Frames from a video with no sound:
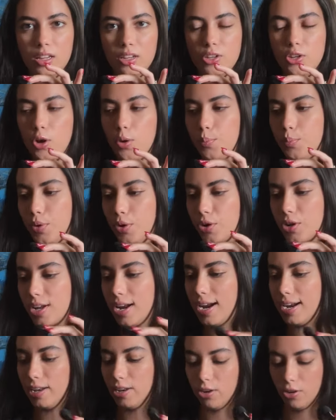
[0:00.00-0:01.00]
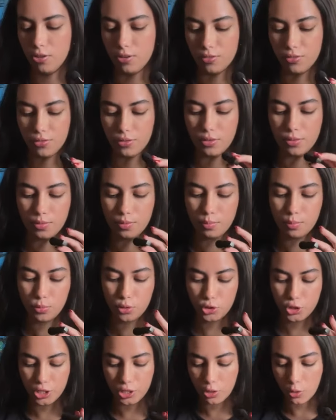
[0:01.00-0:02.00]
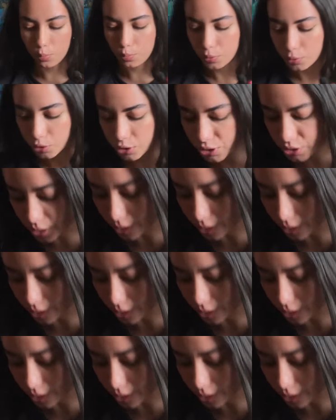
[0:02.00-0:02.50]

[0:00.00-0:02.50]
notebook. I love Muji notebooks.